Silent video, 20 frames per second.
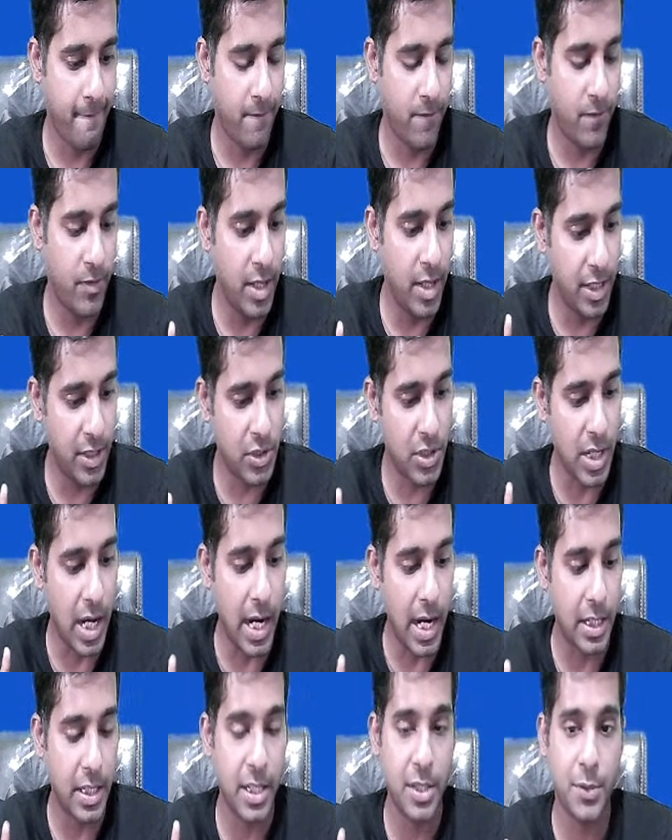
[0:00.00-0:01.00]
This
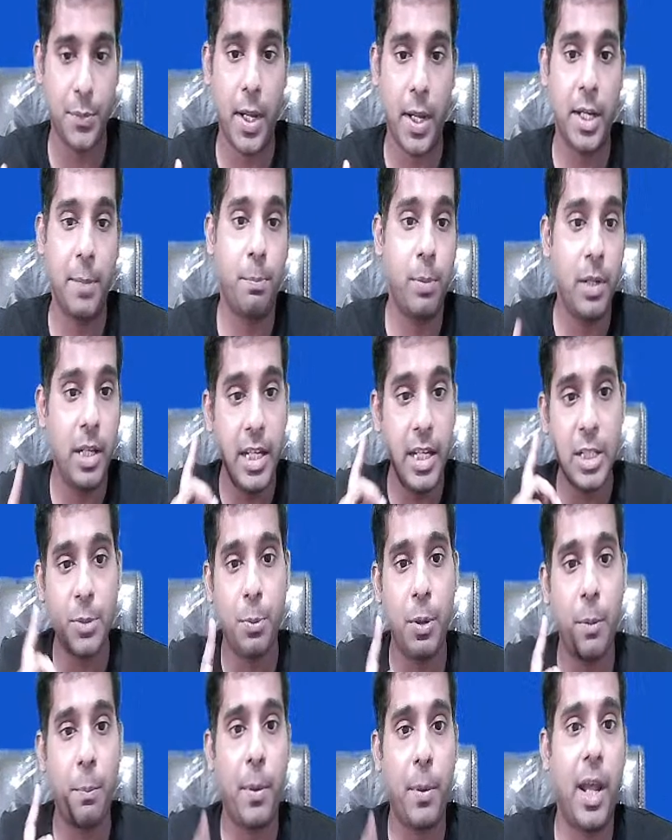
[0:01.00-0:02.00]
chart is very, please
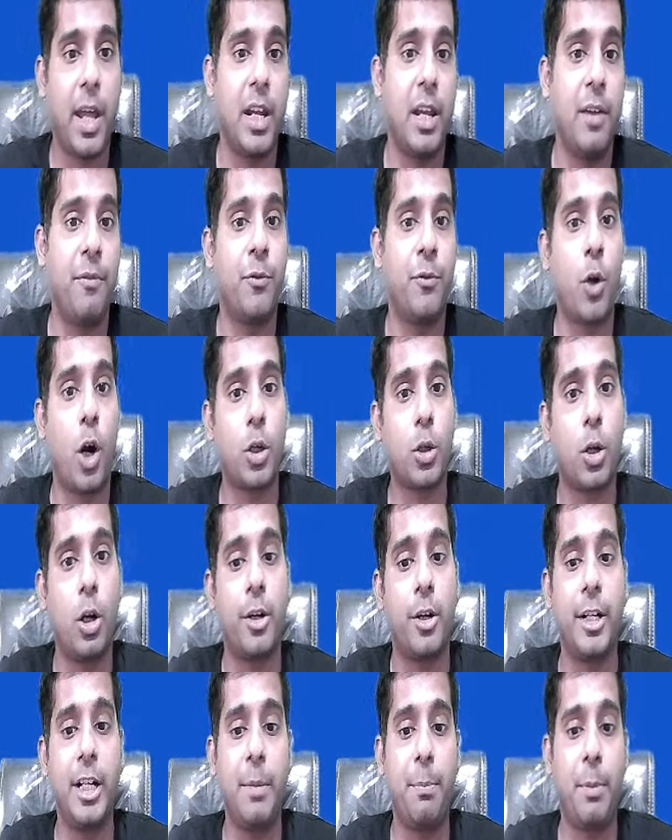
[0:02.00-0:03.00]
prepare. If not
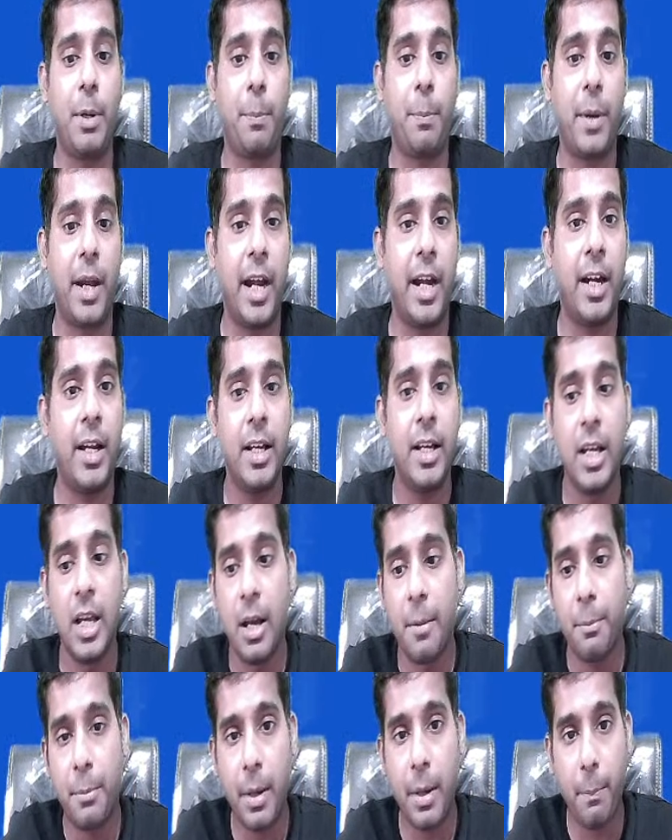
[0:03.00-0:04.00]
already prepared,
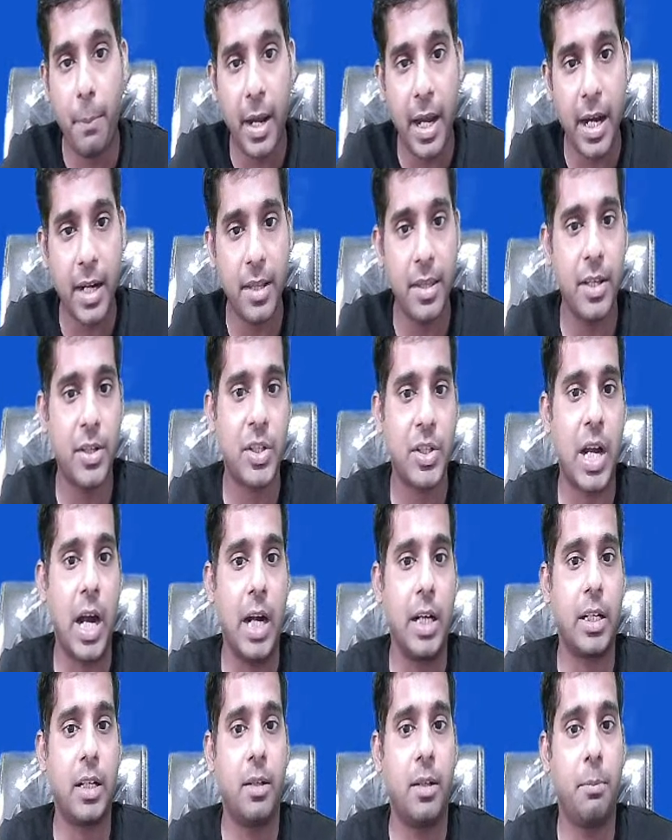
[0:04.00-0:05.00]
prepare this
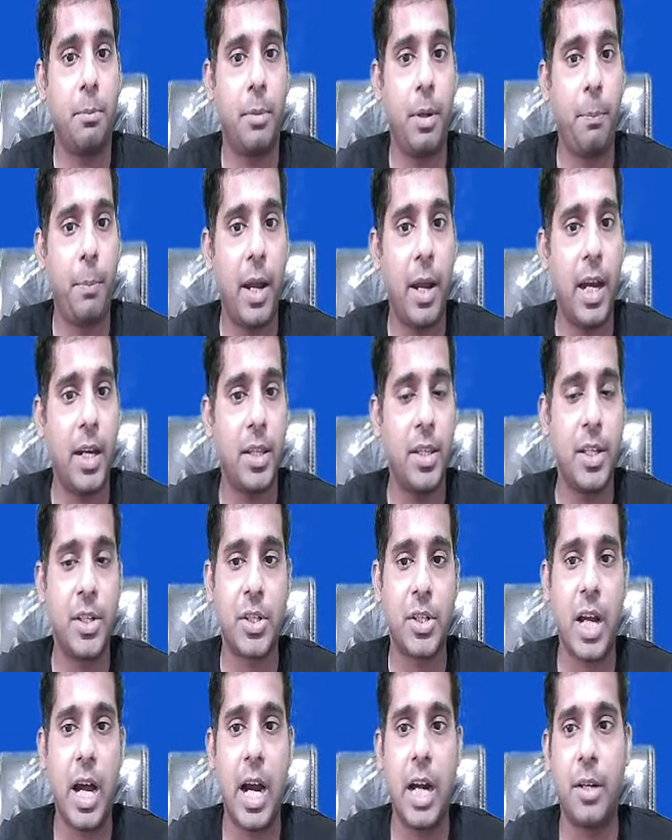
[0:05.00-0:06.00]
chart. Prepare this
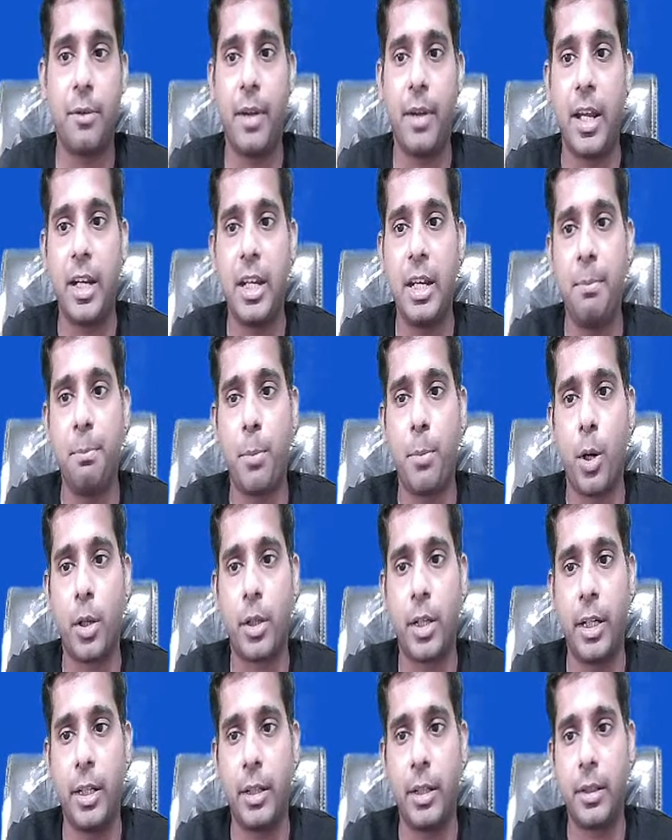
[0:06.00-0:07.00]
chart, very
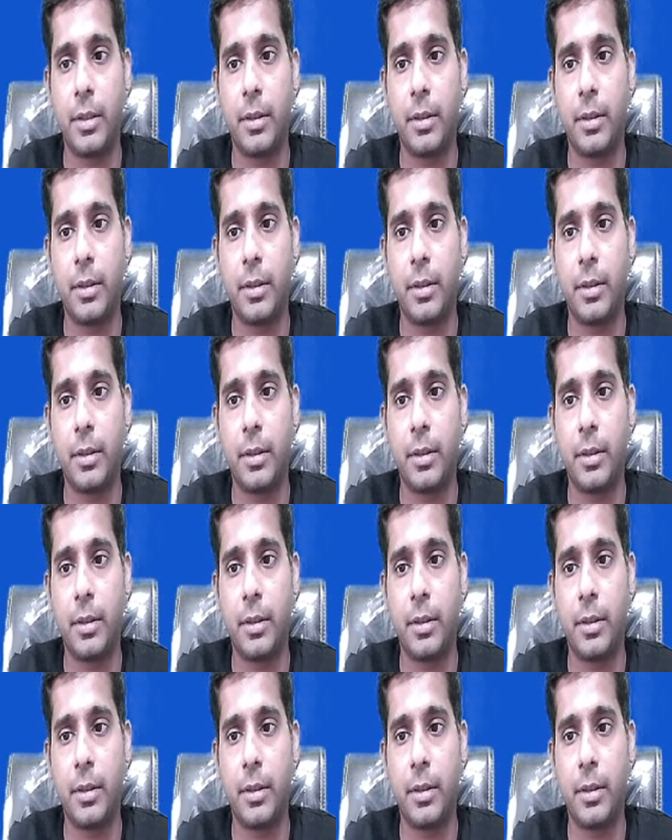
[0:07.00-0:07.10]
important.